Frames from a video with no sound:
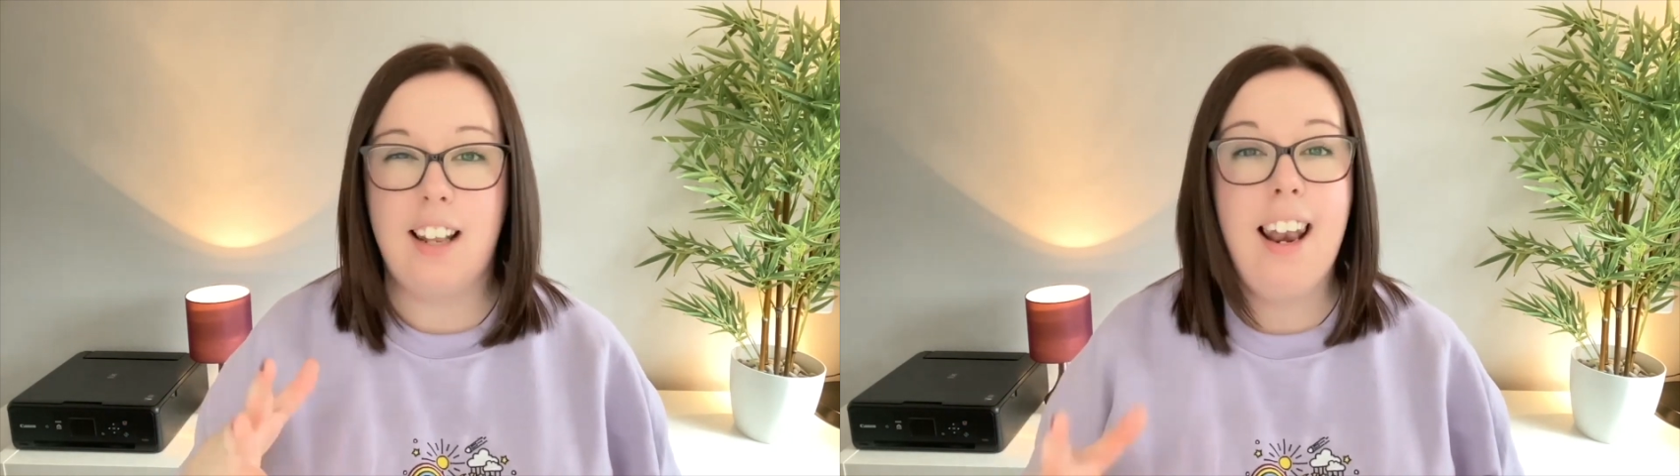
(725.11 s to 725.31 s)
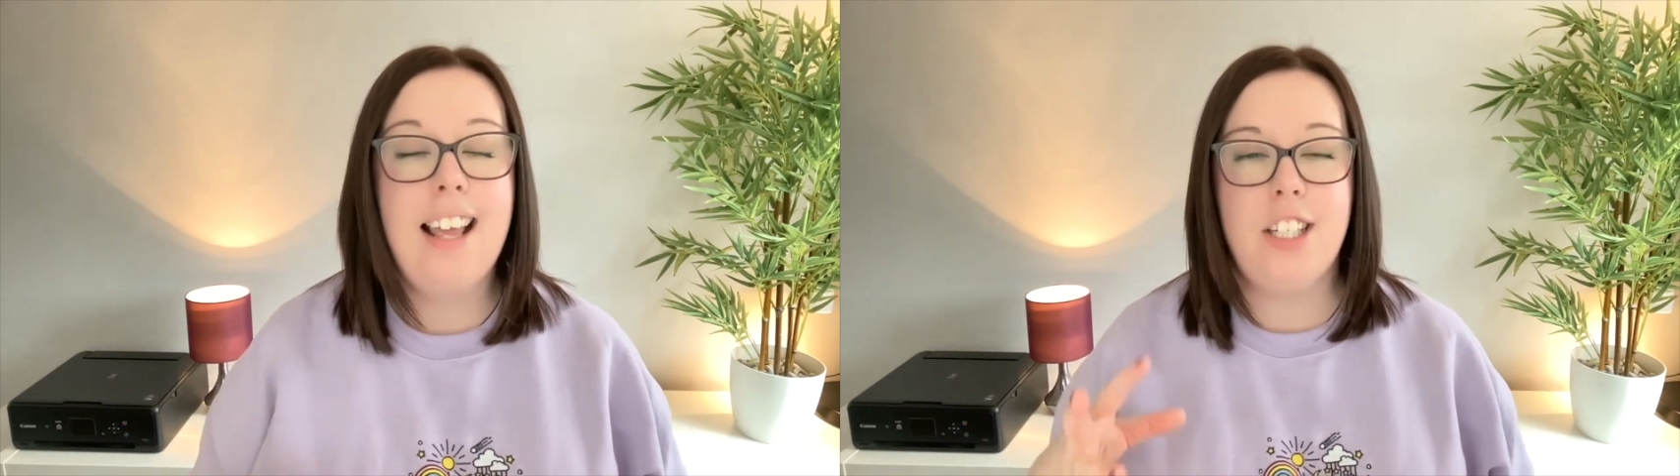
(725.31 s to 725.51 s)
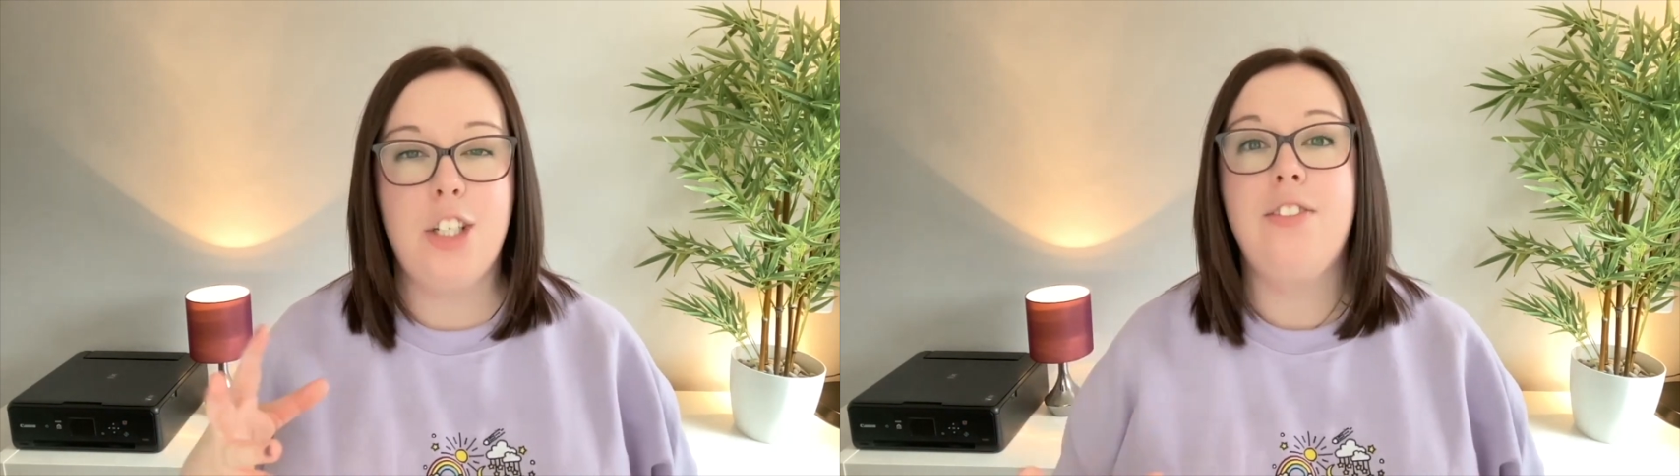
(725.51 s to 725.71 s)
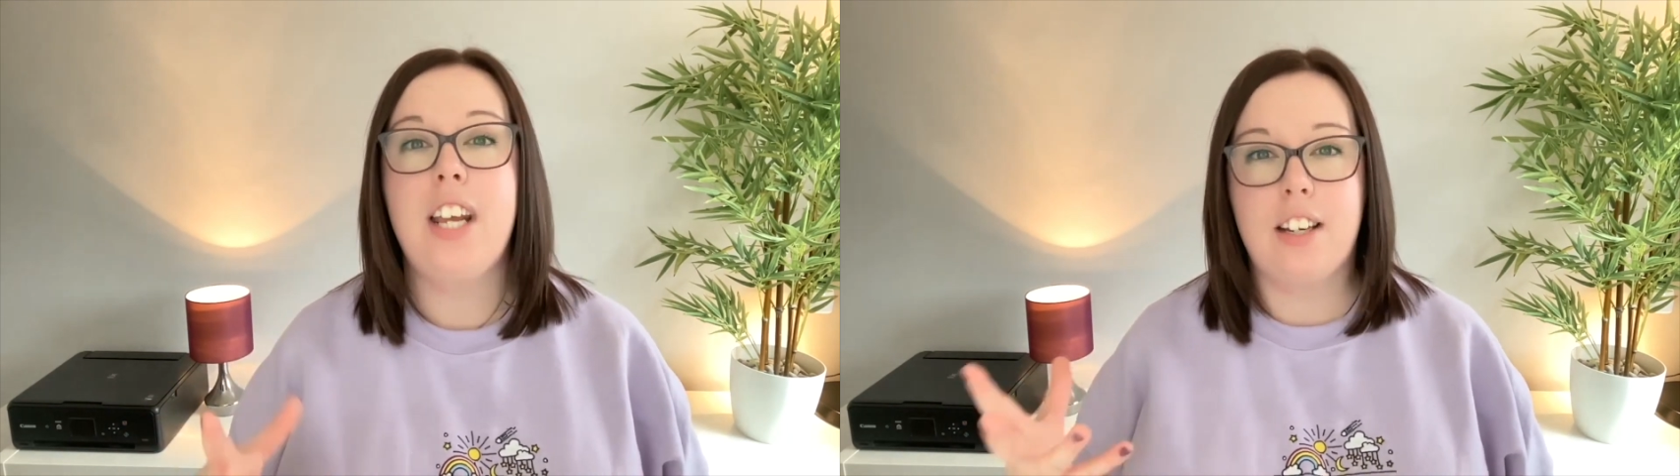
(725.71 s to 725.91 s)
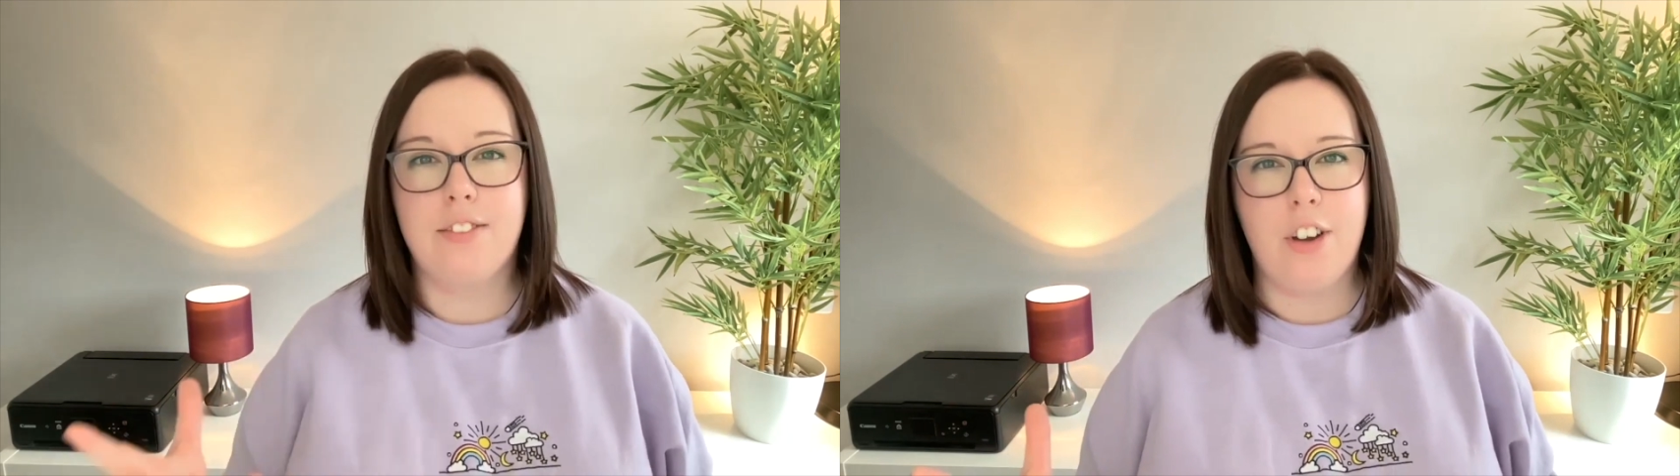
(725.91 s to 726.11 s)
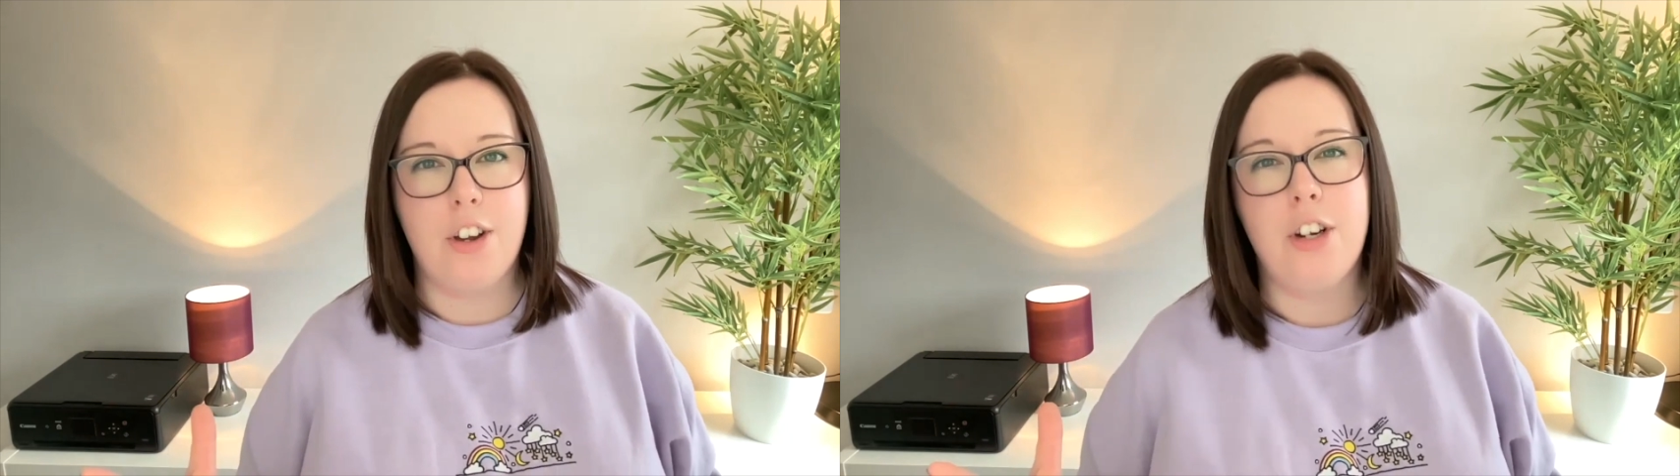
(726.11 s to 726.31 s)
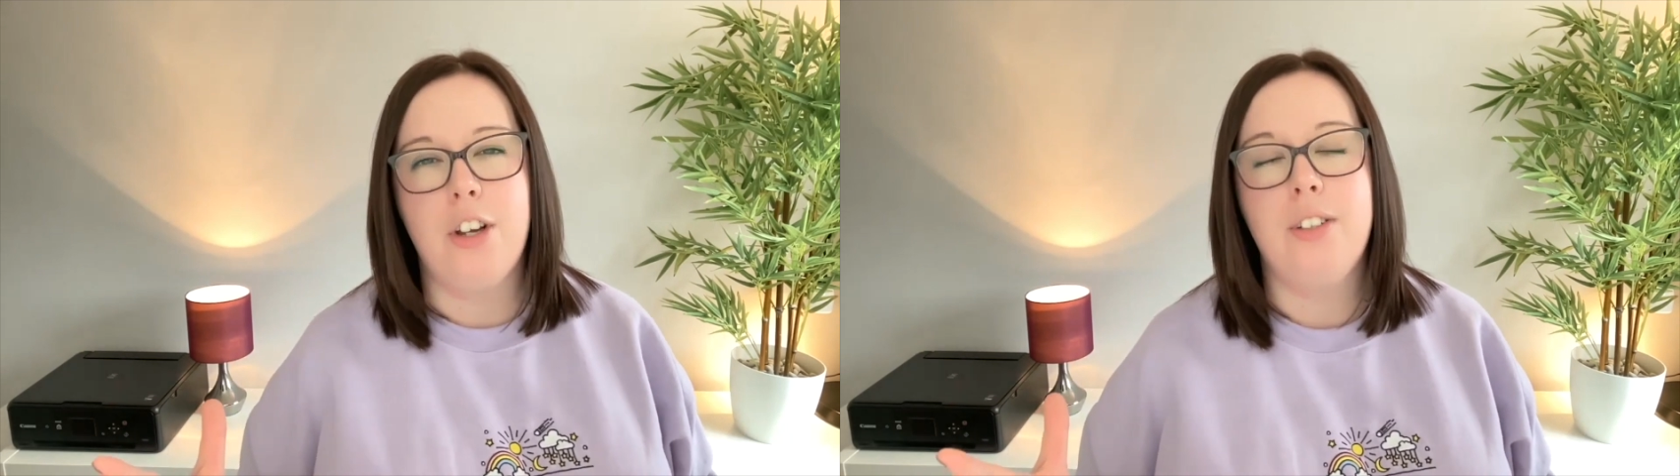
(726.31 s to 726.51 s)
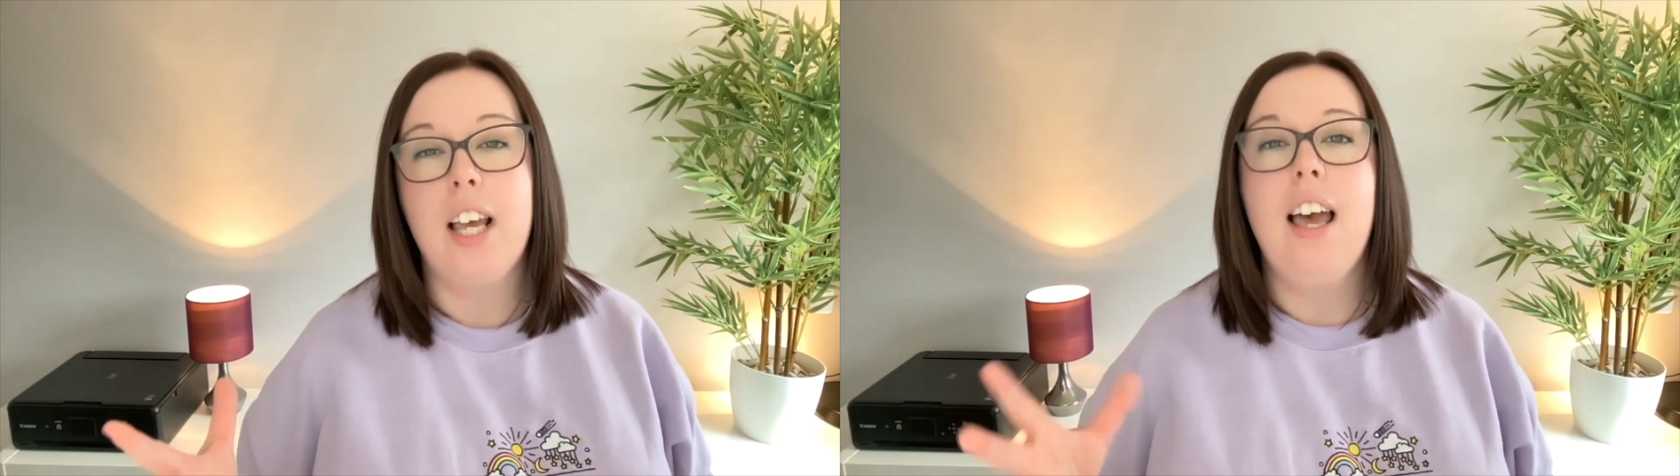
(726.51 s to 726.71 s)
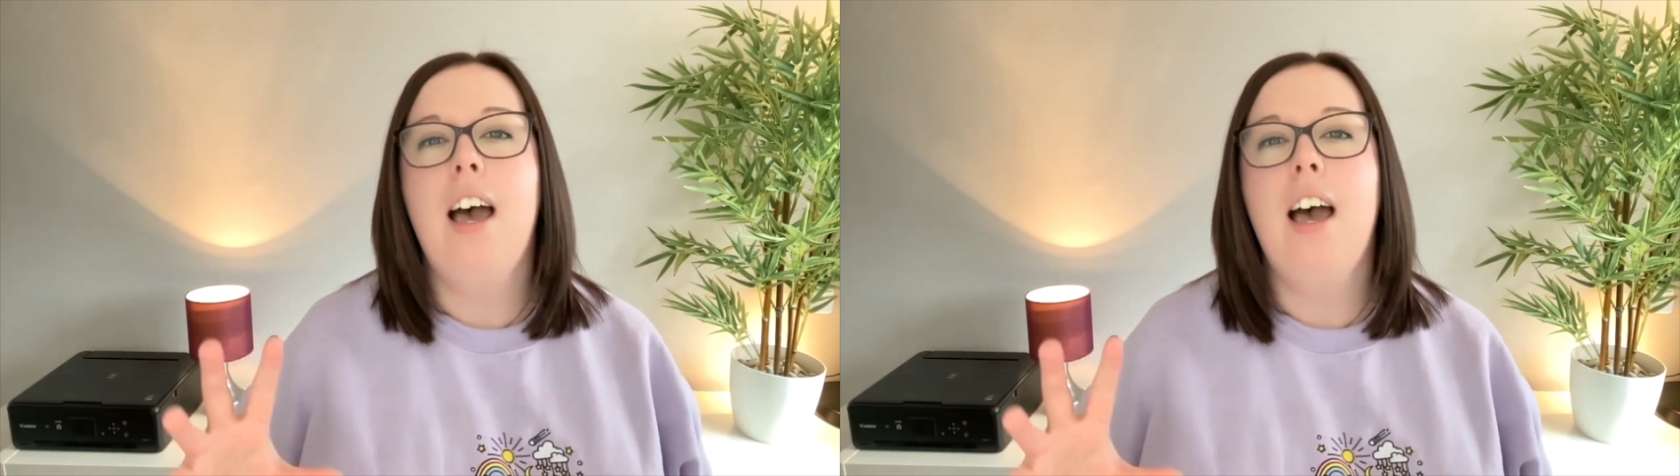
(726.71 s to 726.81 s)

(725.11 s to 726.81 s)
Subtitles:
unless you've taken photos